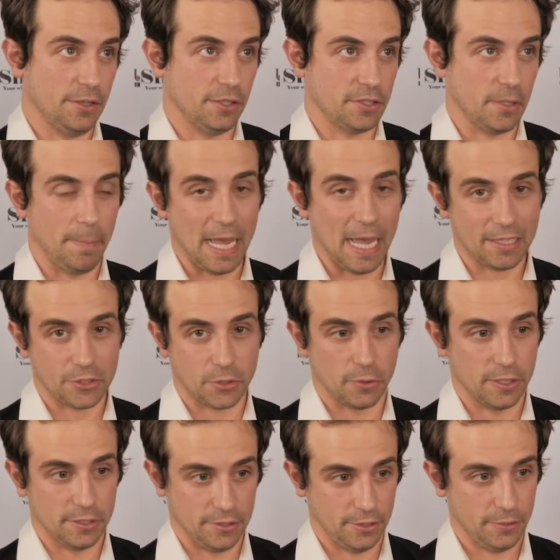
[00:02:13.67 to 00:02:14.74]
there's a
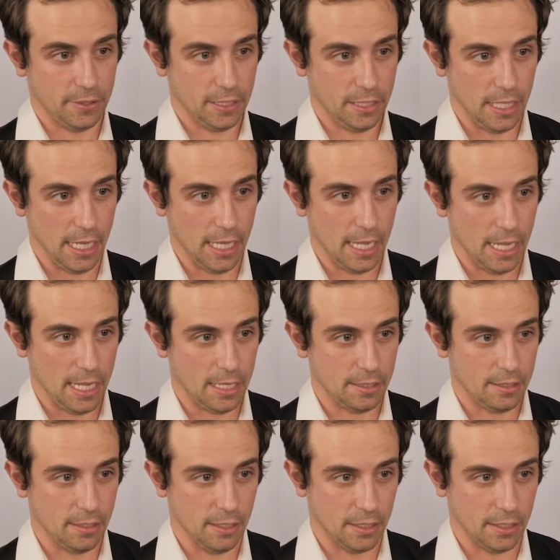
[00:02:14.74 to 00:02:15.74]
backstory to it, and